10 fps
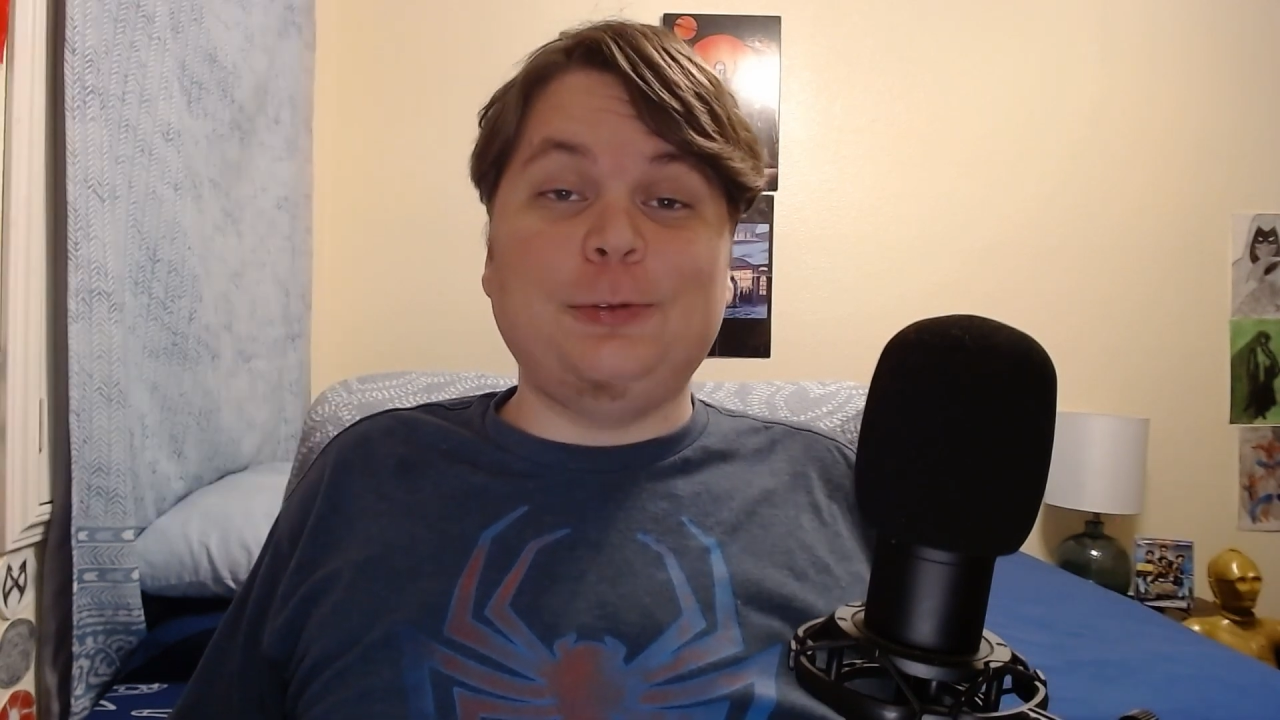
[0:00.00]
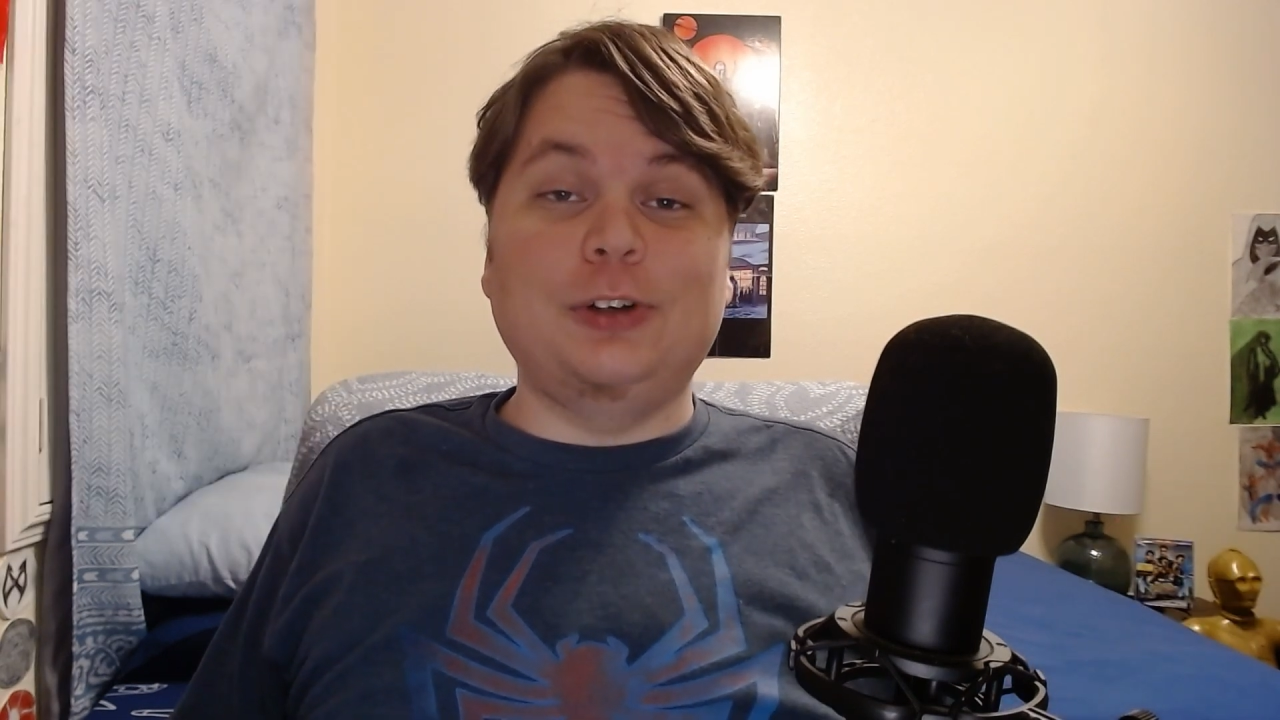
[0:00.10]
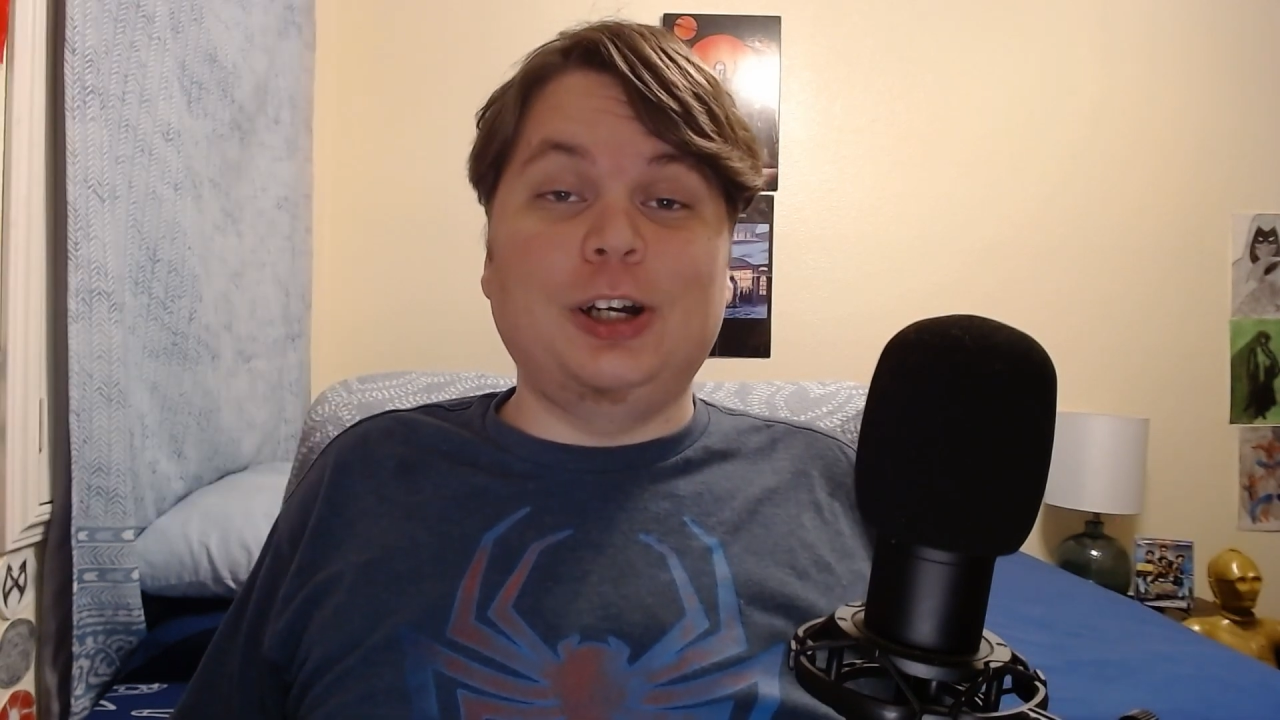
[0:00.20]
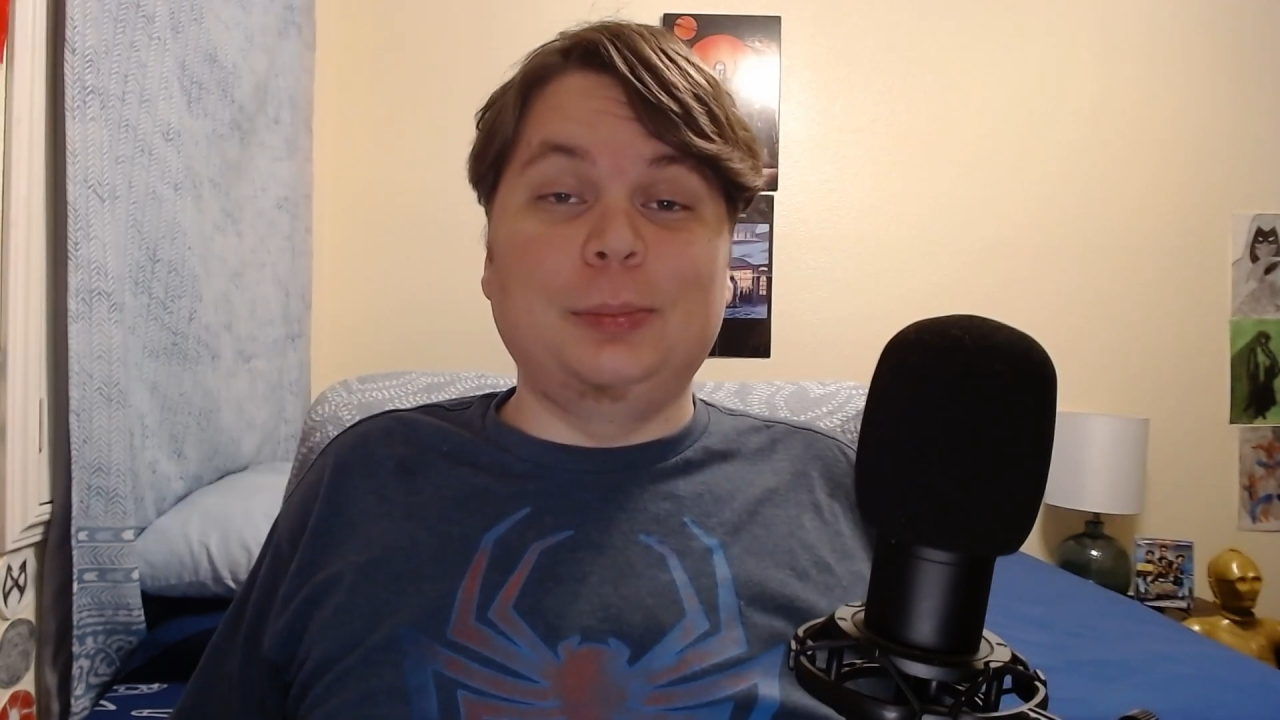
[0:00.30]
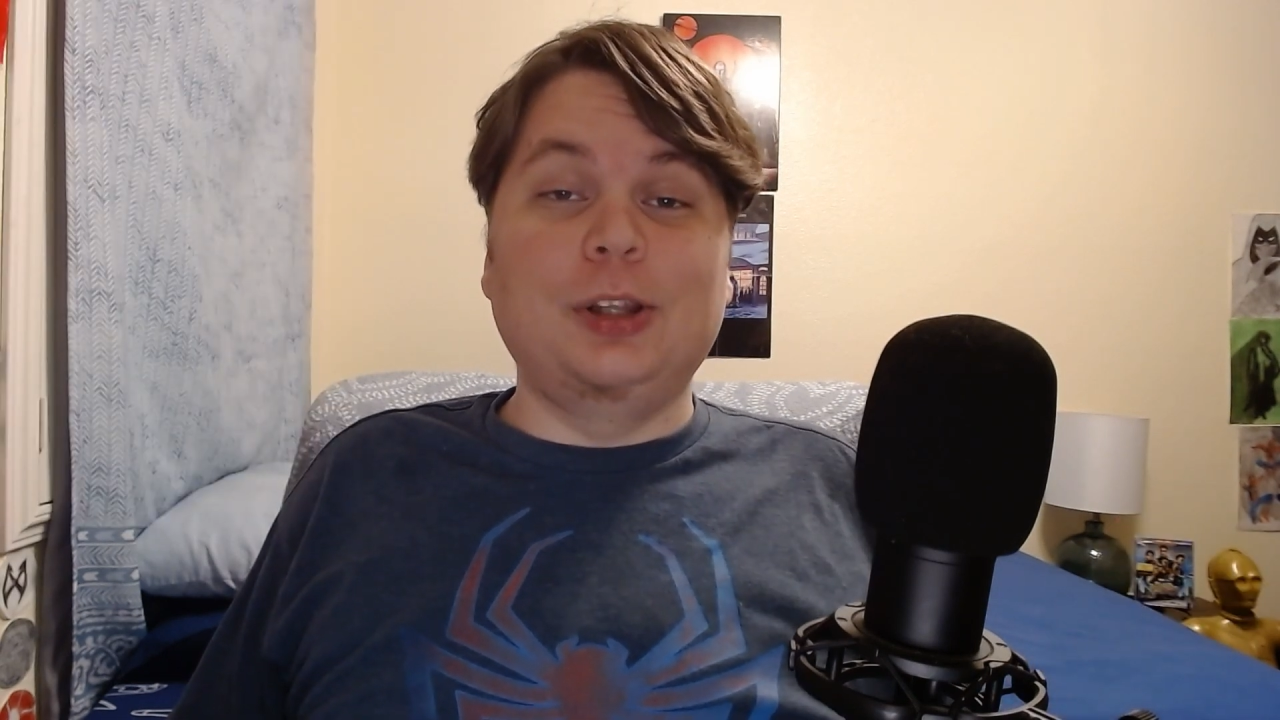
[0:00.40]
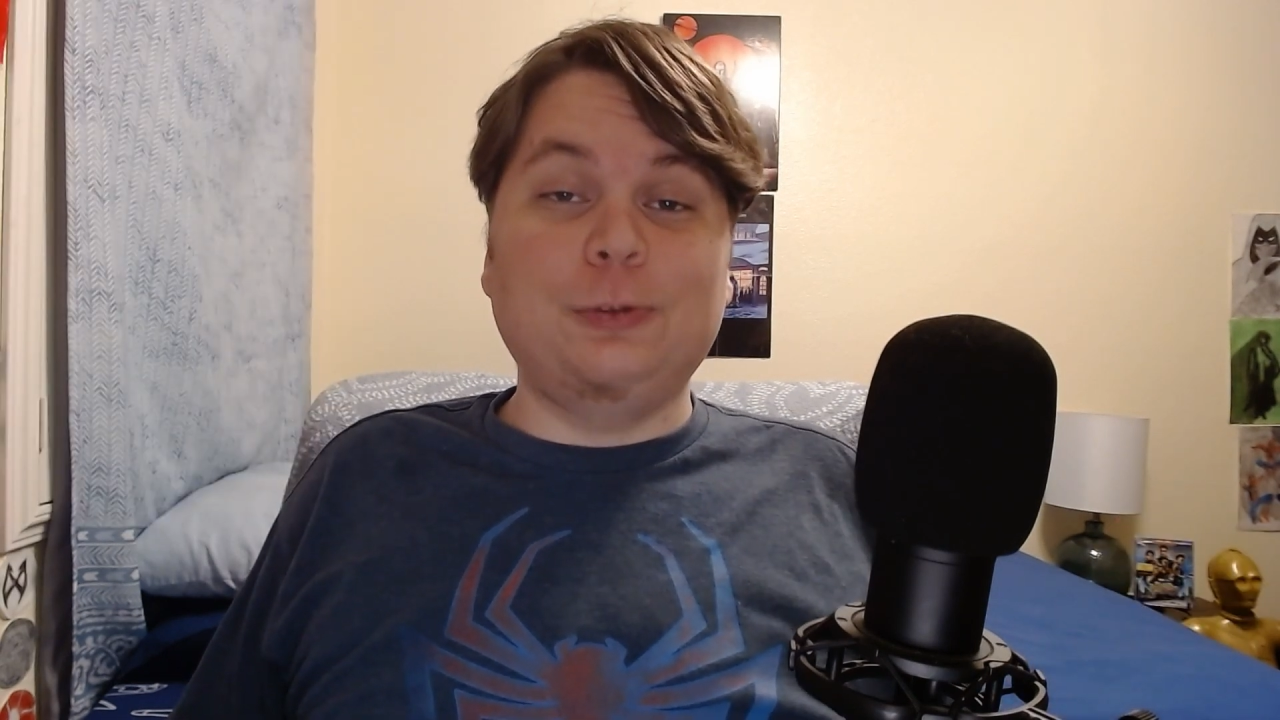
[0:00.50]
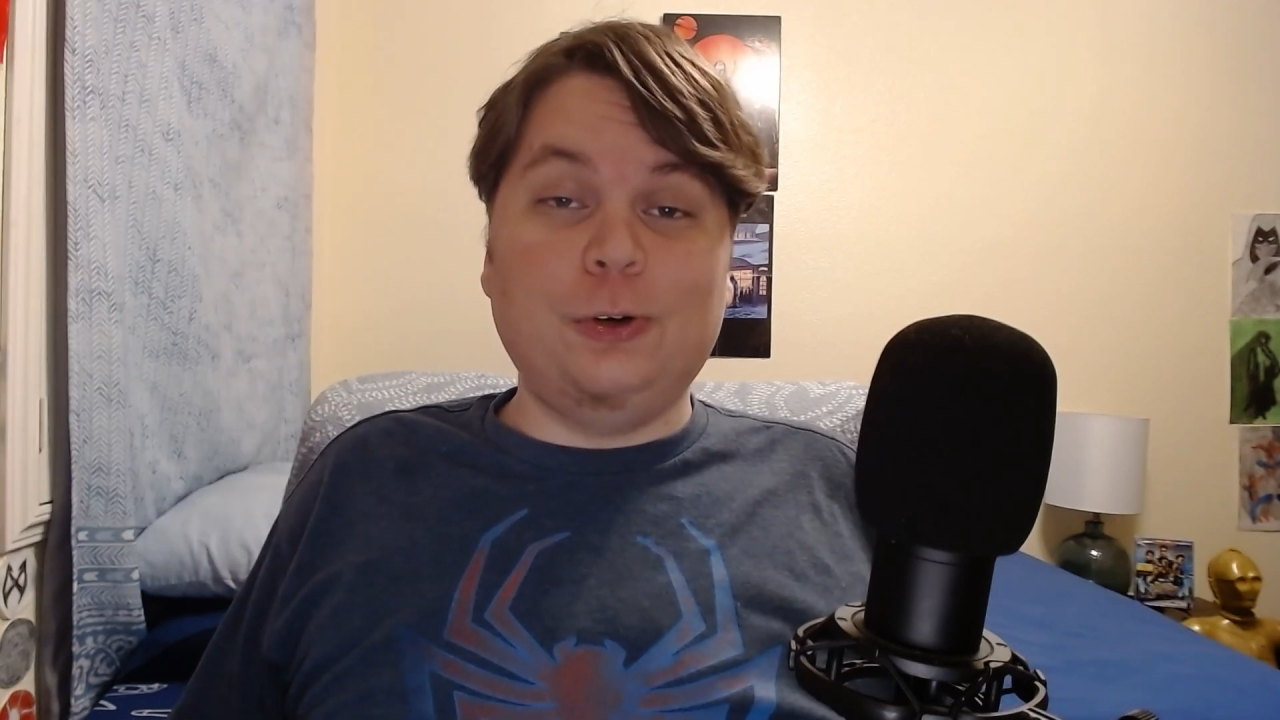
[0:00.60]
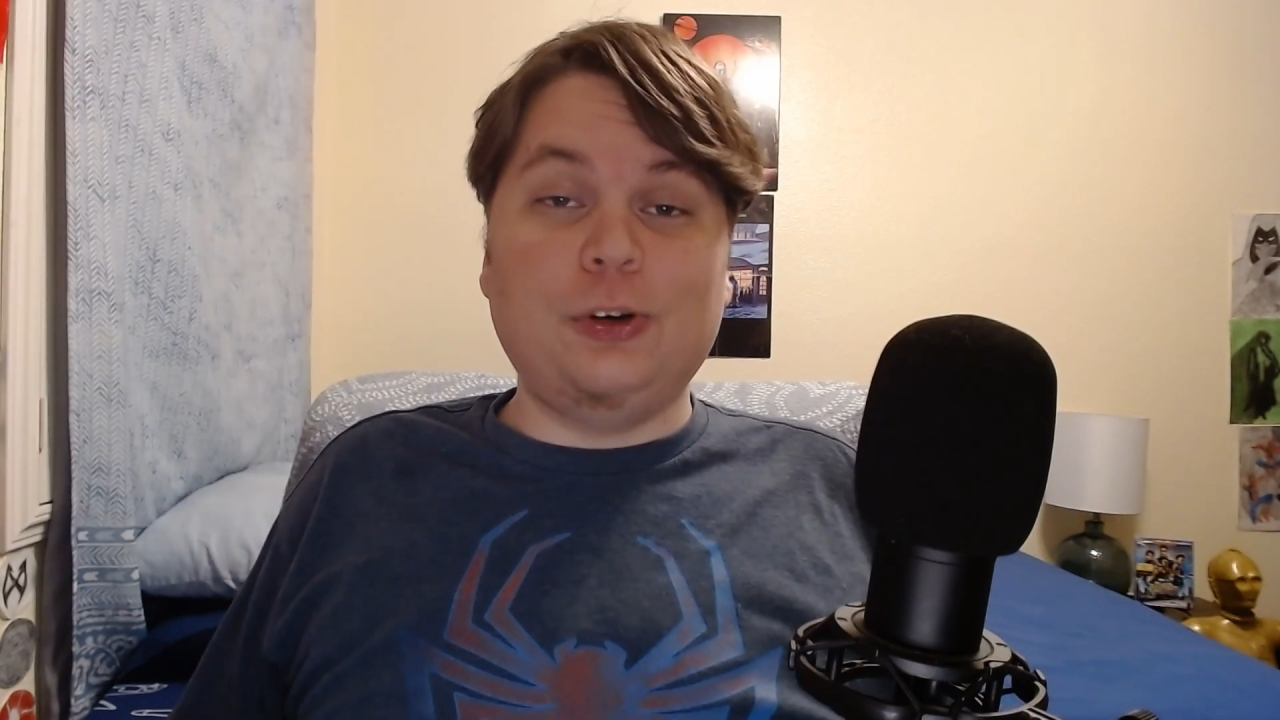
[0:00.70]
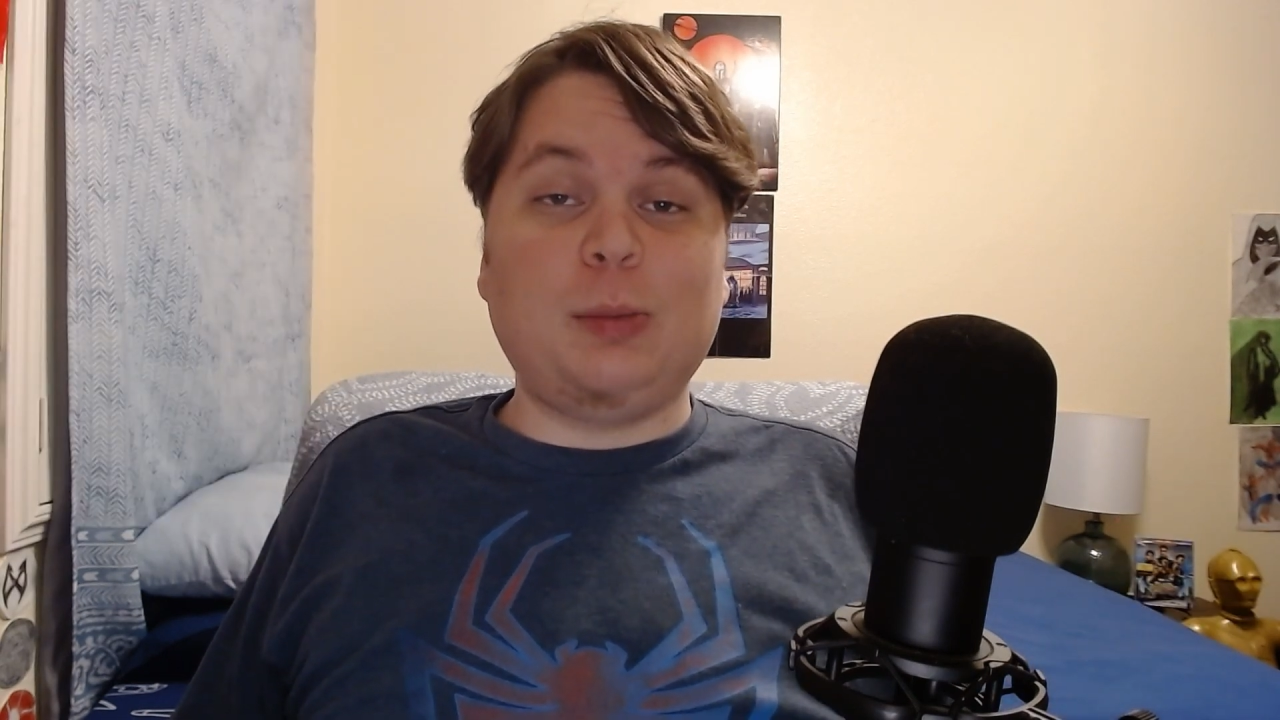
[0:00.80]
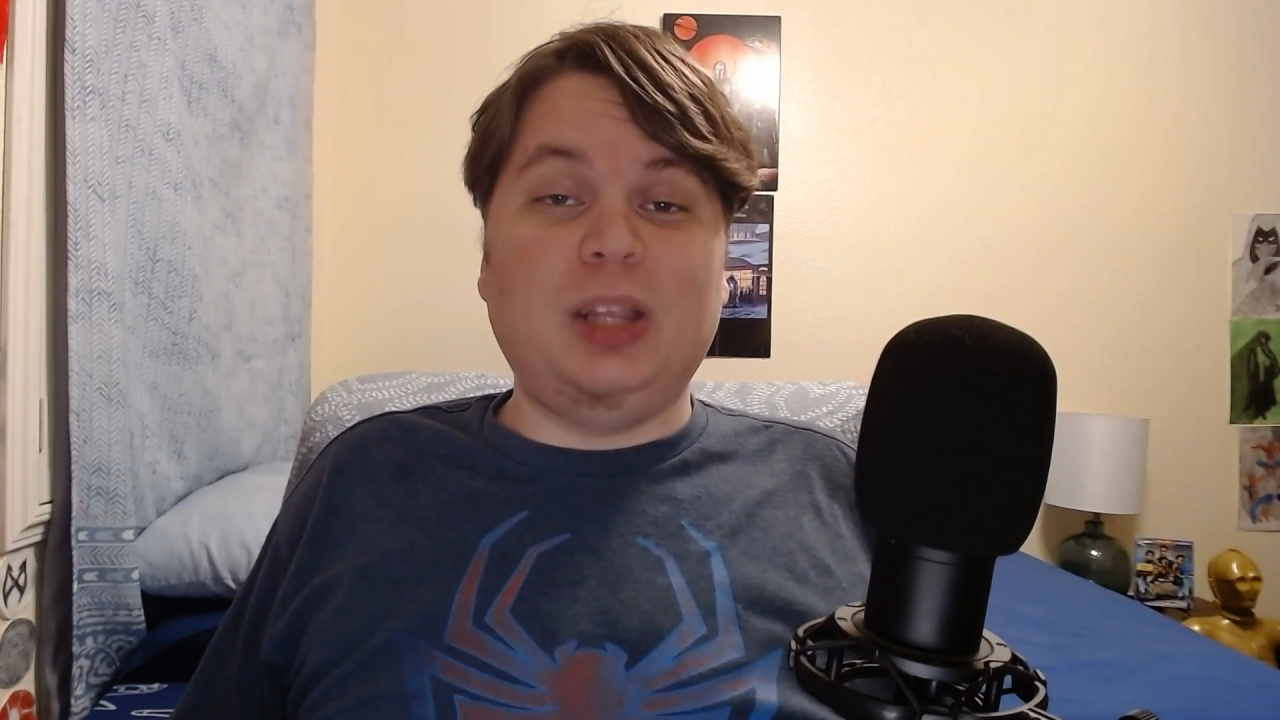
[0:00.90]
from the first